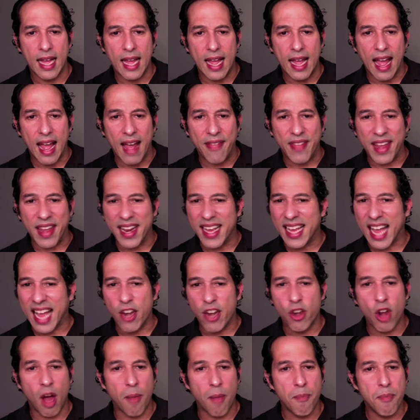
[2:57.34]
That it
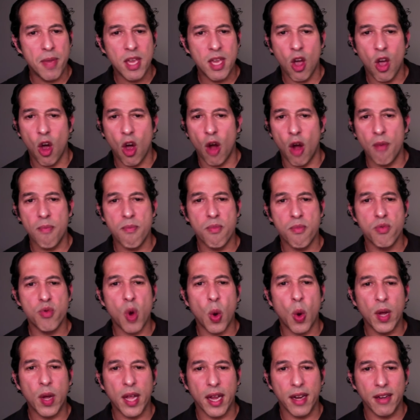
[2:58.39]
cannot be
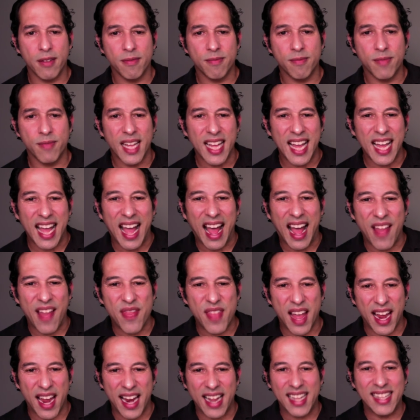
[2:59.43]
unbroken. And
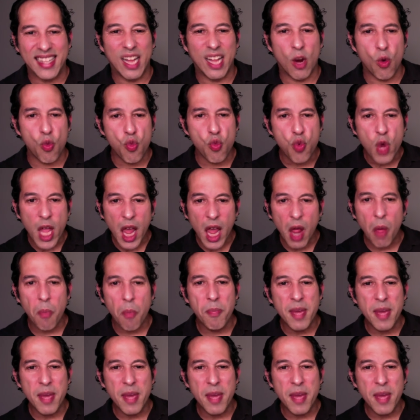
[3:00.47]
that there will be